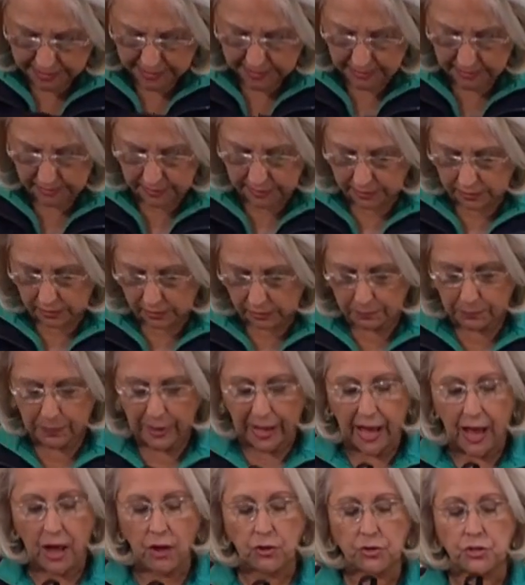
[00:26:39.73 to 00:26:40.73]
the little
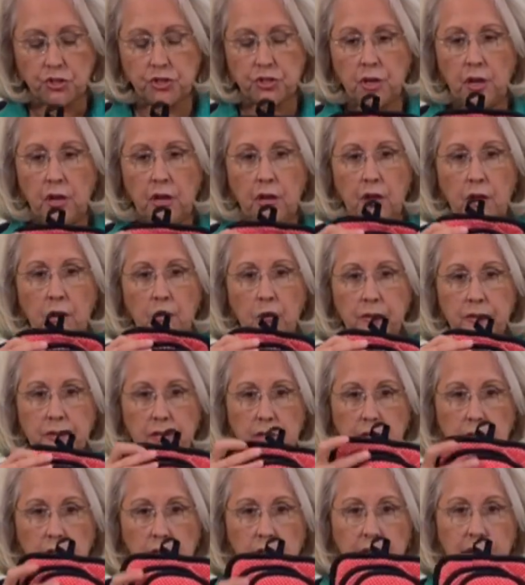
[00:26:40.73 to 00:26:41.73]
pouch with a
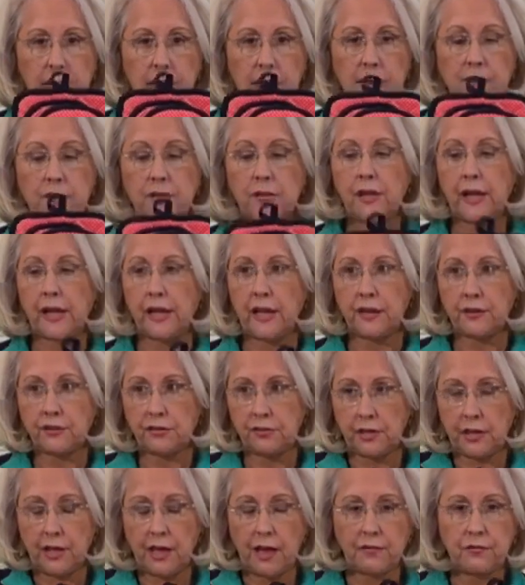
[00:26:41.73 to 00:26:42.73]
little handle. I
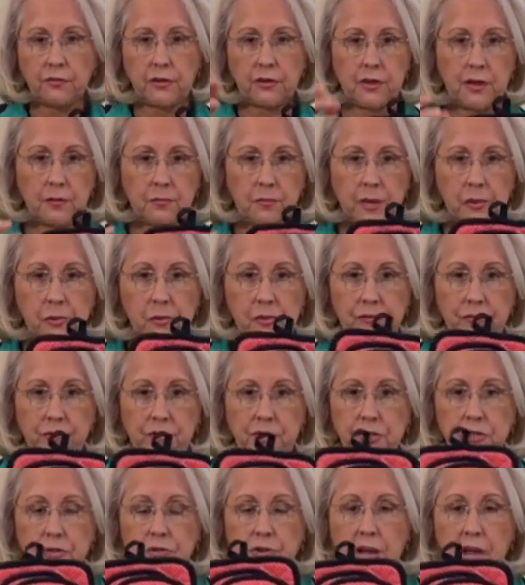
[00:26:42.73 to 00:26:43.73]
actually have one on my
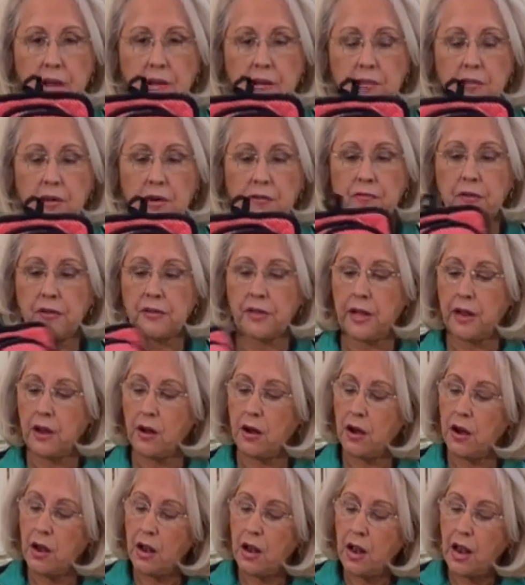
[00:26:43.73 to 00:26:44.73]
refrigerator over
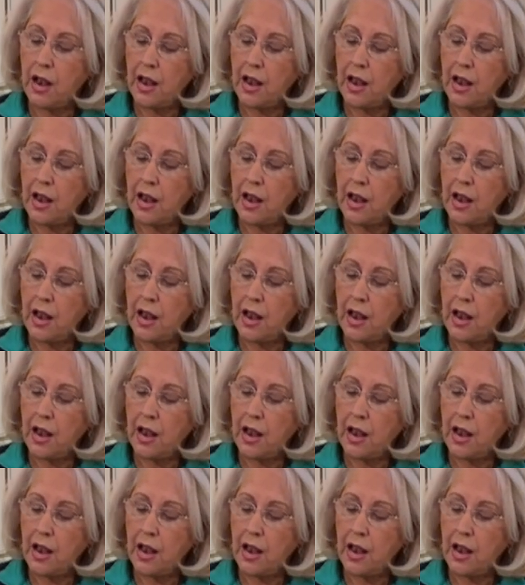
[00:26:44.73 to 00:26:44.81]
there.